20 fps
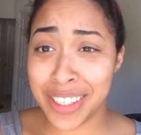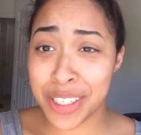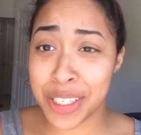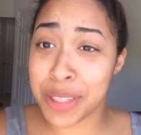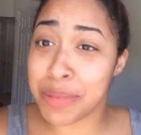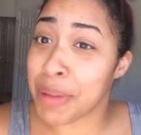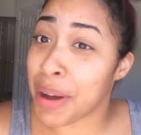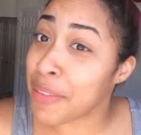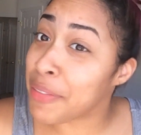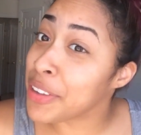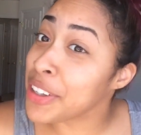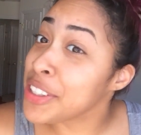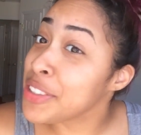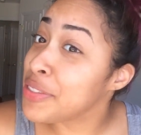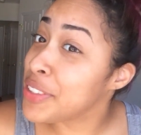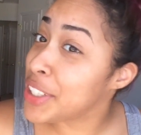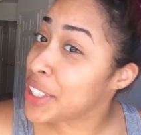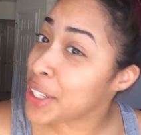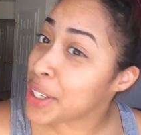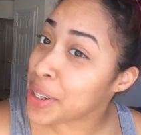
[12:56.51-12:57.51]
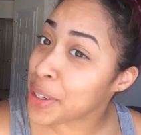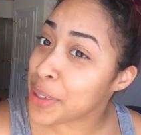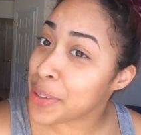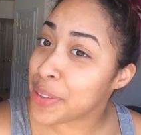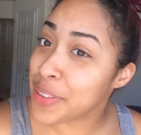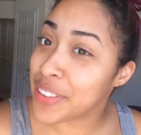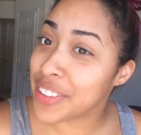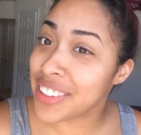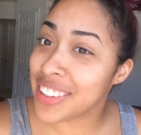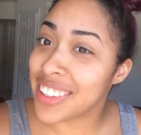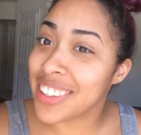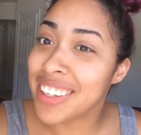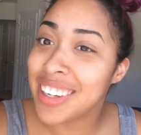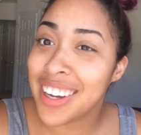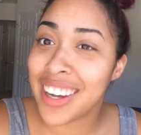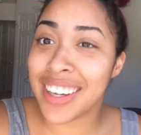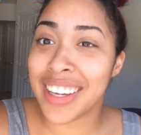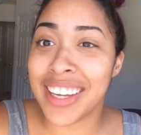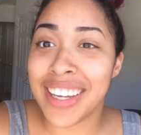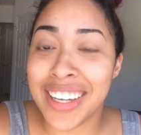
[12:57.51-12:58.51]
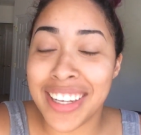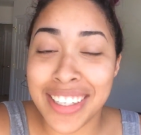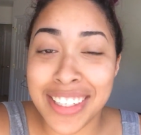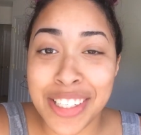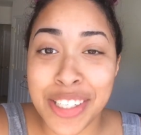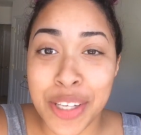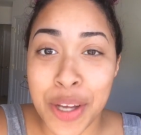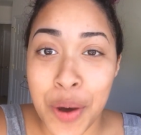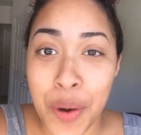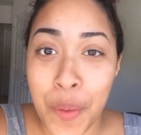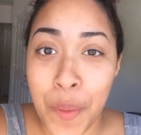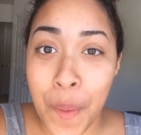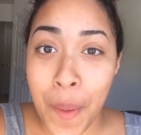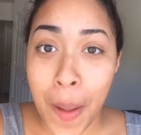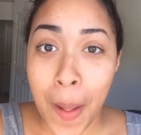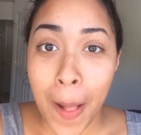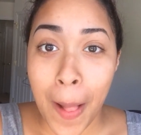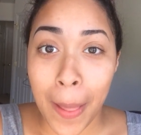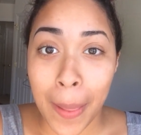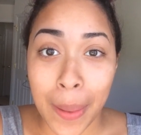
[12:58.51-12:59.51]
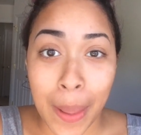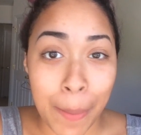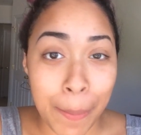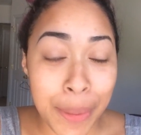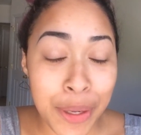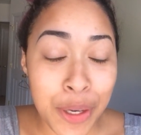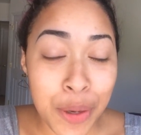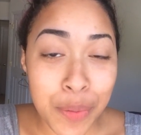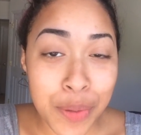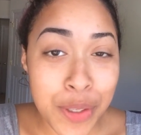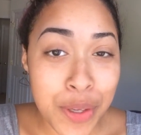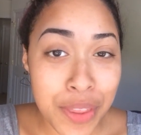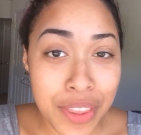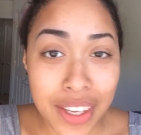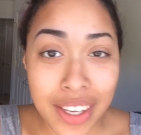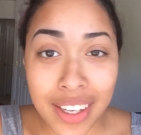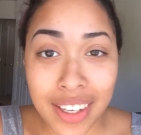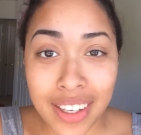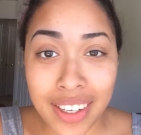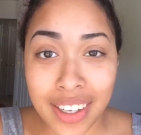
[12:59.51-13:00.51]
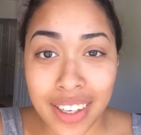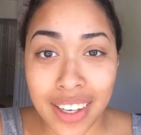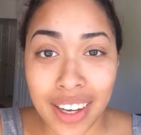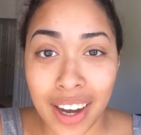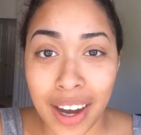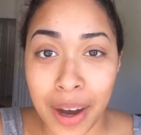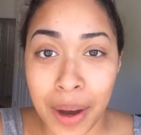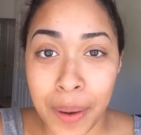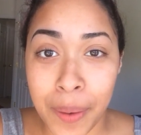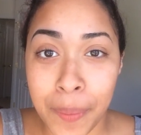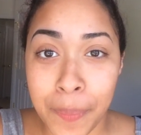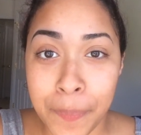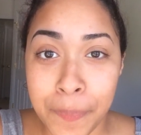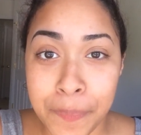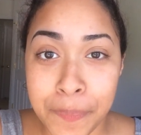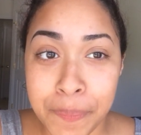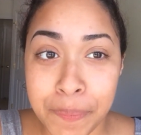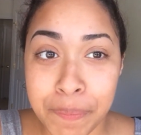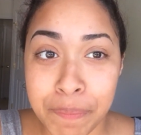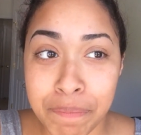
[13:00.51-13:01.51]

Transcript: This is my first video again, so let me know what you think. And